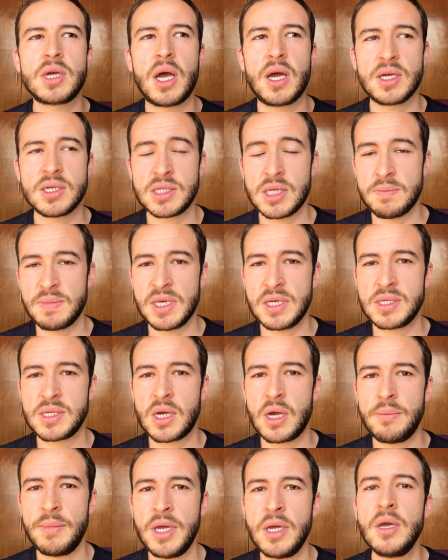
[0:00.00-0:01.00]
Something's
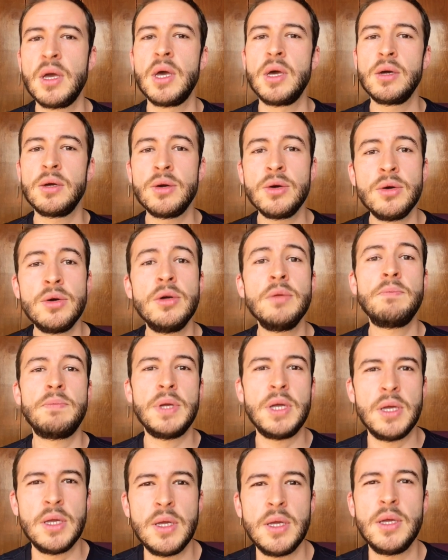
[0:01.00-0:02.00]
Coming, Could
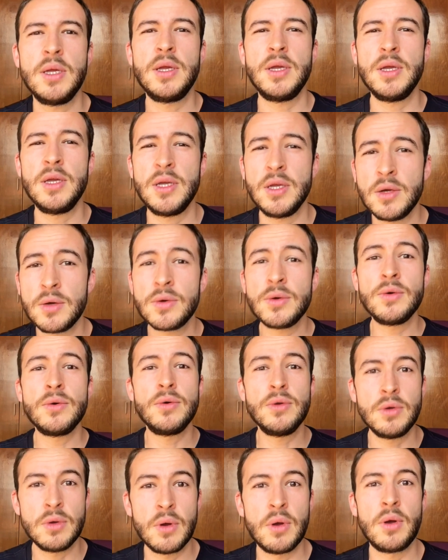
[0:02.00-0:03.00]
Be, Who
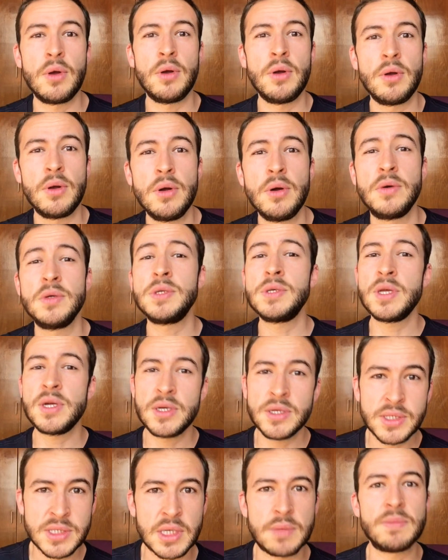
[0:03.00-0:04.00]
Knows,
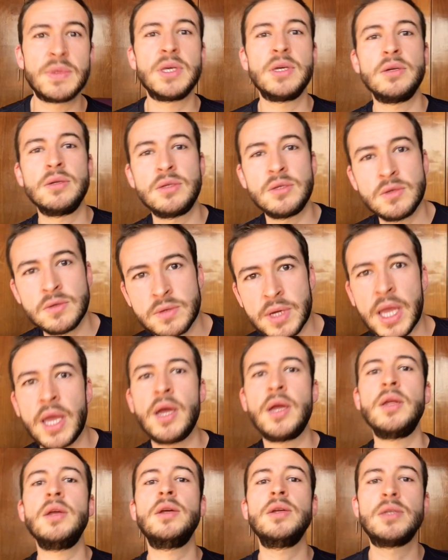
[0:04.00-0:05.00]
There's Something to
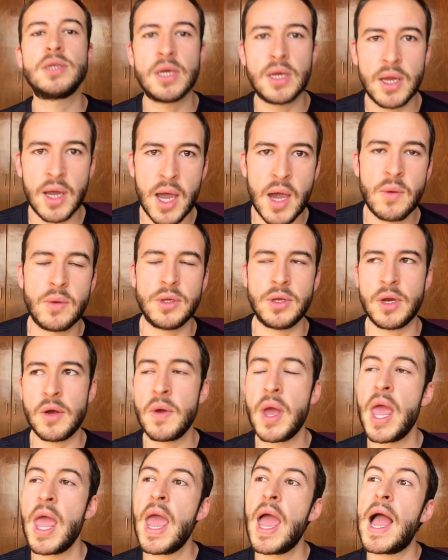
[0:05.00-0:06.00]
Any Day Out, you know?
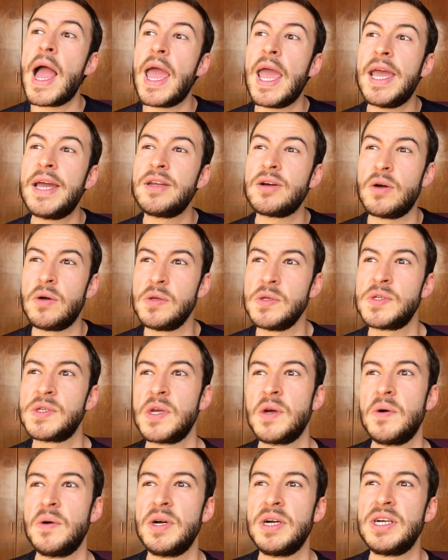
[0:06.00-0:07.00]
And
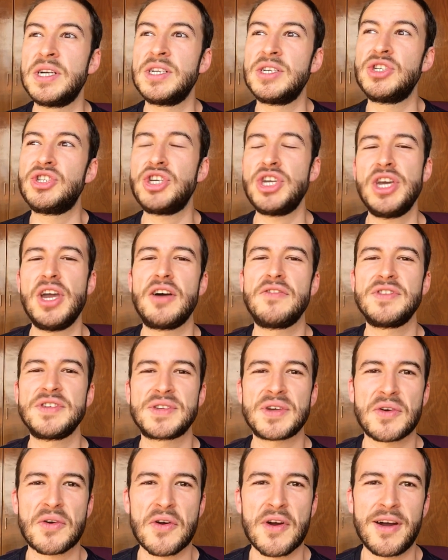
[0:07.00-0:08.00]
also G
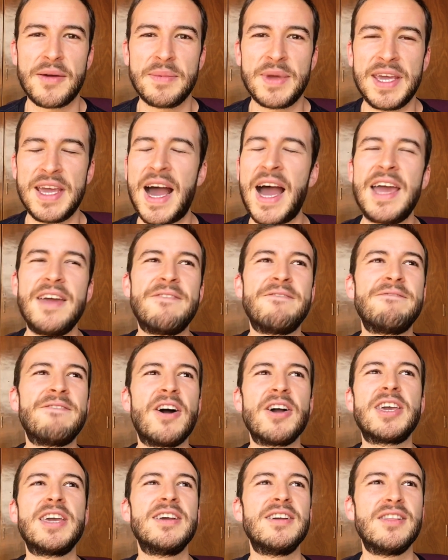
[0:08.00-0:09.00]
Officer Kropke. I
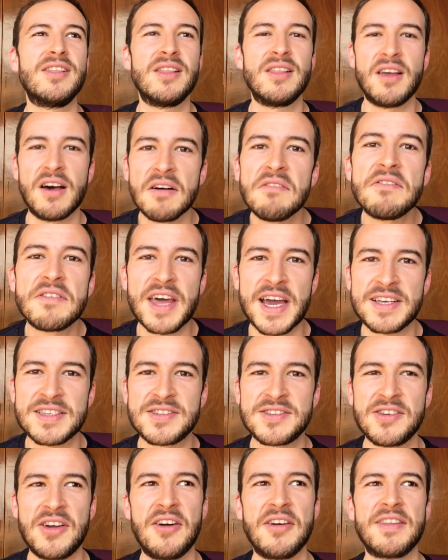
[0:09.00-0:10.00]
fucking love that
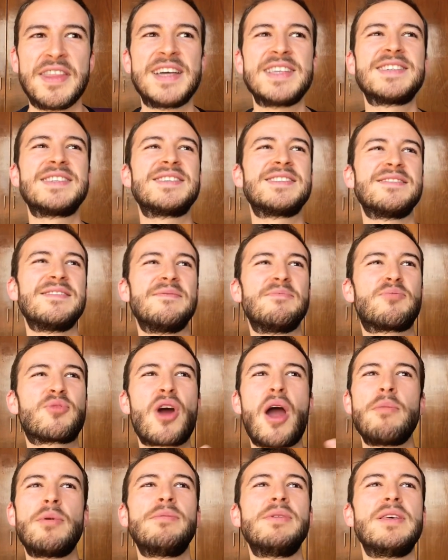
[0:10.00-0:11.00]
song. That's
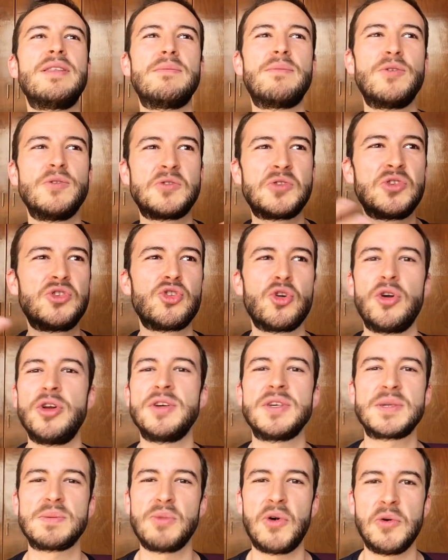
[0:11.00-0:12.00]
probably the most
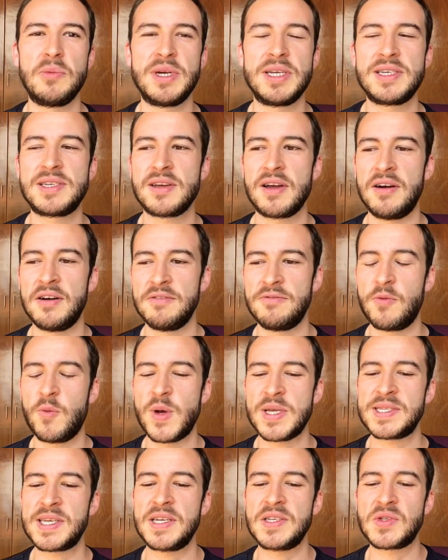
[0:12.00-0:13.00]
joyous moment of
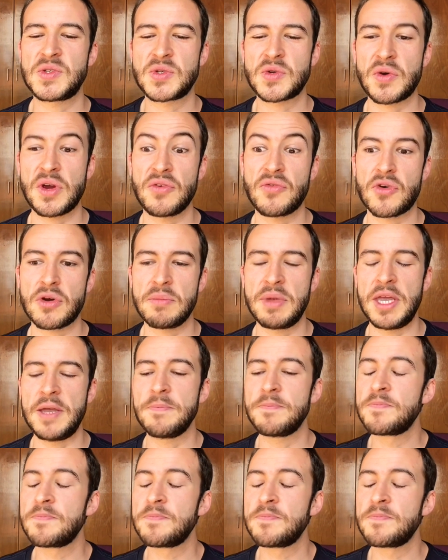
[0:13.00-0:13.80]
West Side Story for me.